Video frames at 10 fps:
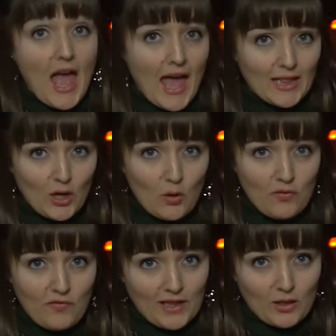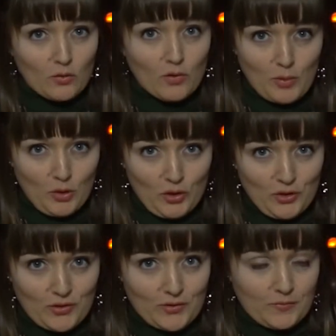Hello, fellow
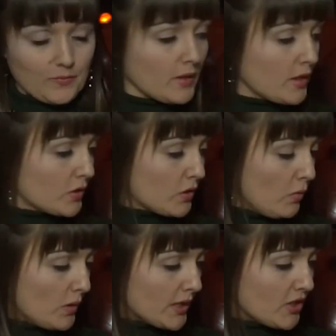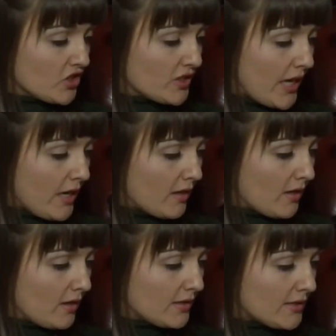ReBunkers. Zuul, what did I just say? I
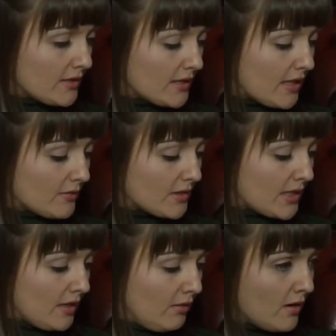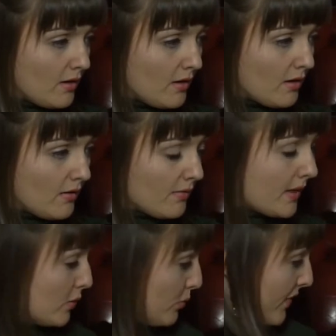said sit down still.
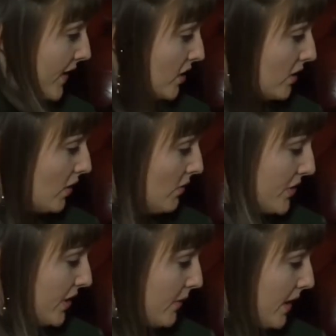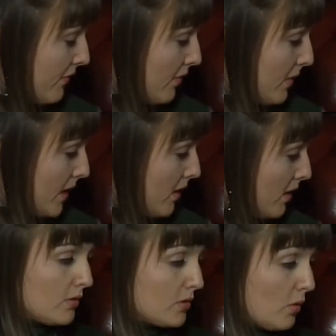That's unprofessional. Don't turn away from me.
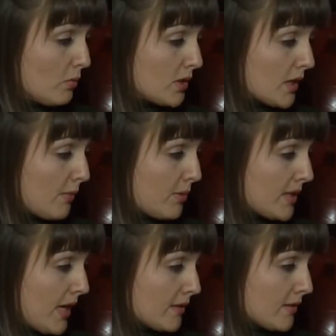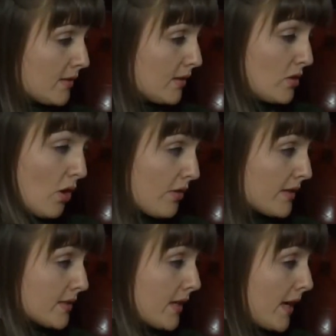Don't get possessed. Not
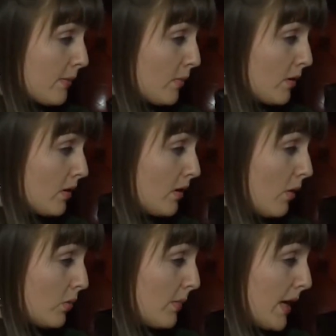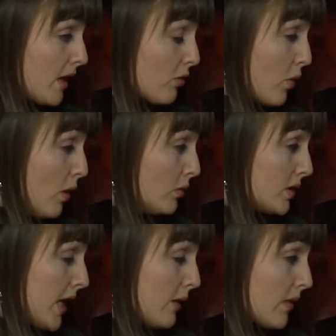this time. I want to make it through a whole
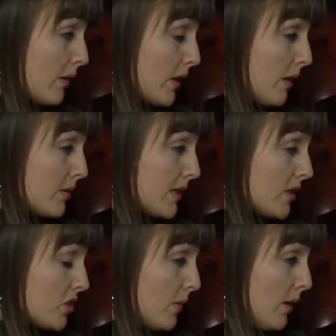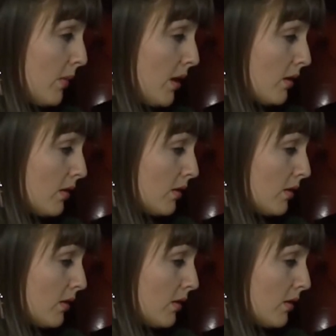take without you getting possessed, do you hear me?